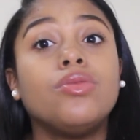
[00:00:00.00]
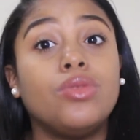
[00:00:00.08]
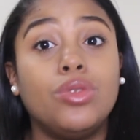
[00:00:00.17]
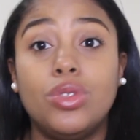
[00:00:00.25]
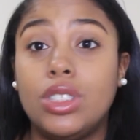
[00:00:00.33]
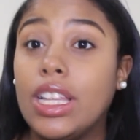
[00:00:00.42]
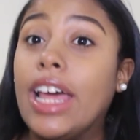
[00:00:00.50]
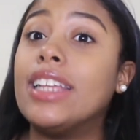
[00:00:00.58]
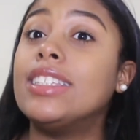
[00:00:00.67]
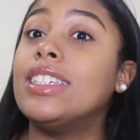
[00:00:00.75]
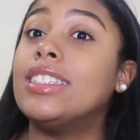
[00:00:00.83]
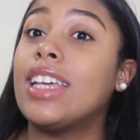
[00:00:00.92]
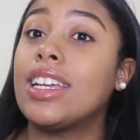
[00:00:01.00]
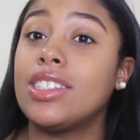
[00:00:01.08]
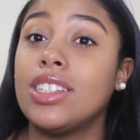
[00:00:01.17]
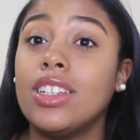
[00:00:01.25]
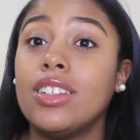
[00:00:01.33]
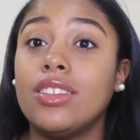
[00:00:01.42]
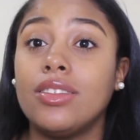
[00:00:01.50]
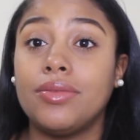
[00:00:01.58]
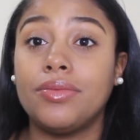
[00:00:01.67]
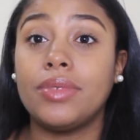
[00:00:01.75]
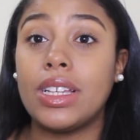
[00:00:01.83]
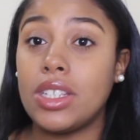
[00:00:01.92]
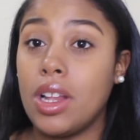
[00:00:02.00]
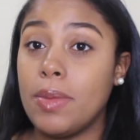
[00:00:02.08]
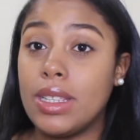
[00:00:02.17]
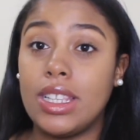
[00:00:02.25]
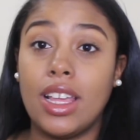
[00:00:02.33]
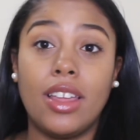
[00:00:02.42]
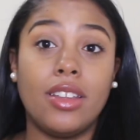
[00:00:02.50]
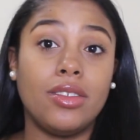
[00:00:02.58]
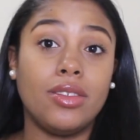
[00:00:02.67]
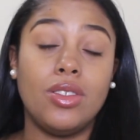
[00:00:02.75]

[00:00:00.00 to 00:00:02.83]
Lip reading: you just had a C-section. That's all I'm going to say.